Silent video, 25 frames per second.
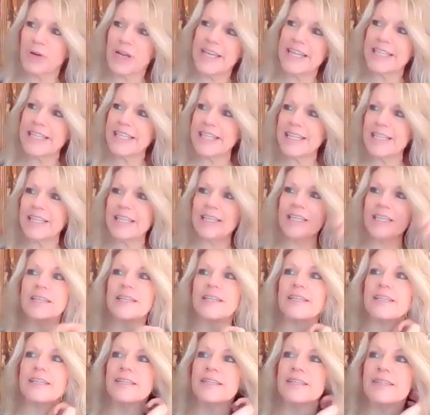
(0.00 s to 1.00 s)

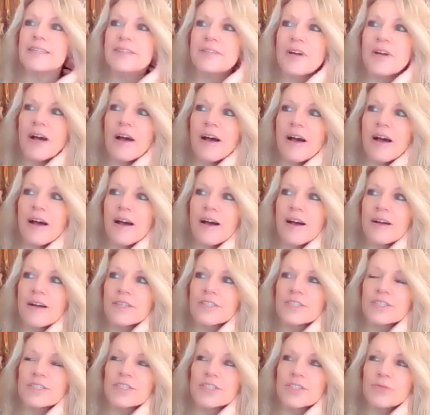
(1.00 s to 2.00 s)
Reiki,
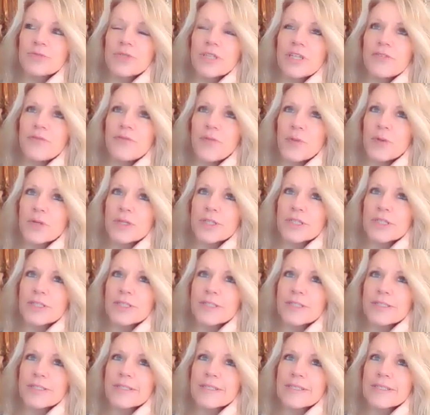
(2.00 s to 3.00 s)
tuning
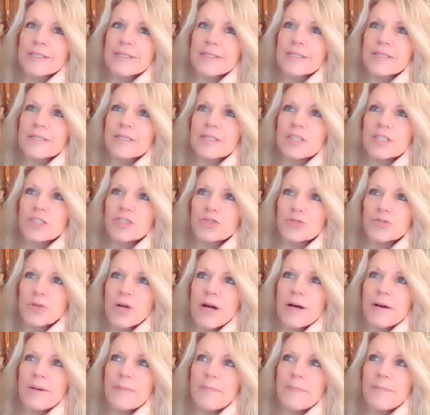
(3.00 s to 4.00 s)
forks, the
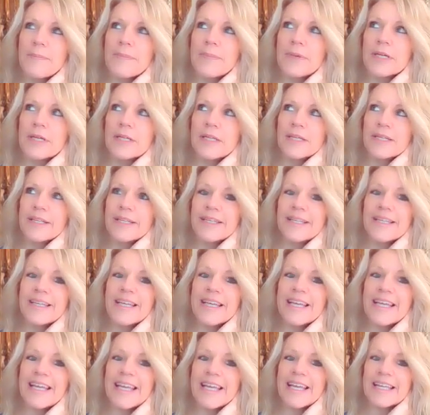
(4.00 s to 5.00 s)
drum,
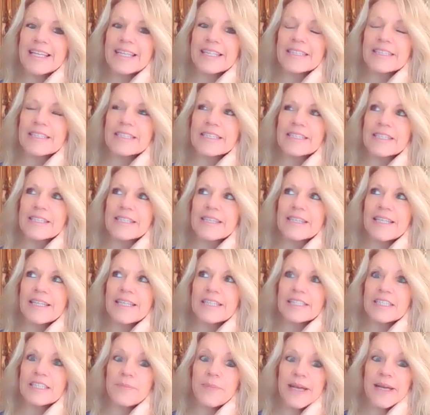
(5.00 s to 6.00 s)
and the
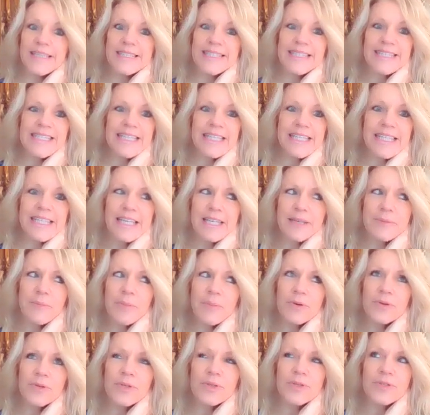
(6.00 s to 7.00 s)
Tibetan singing
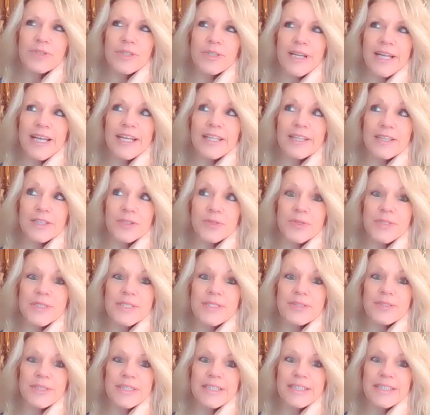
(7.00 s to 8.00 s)
bowl, and the
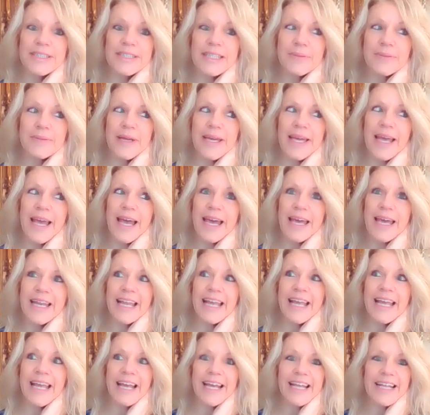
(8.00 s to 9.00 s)
crystal healing mat.
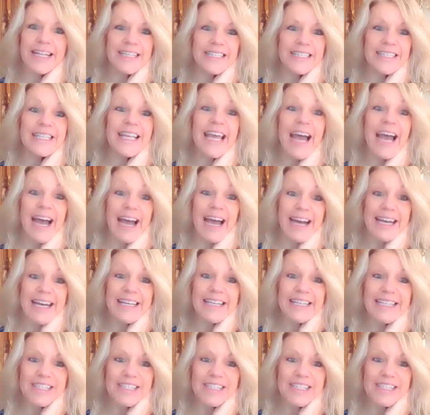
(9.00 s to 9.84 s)
And yeah.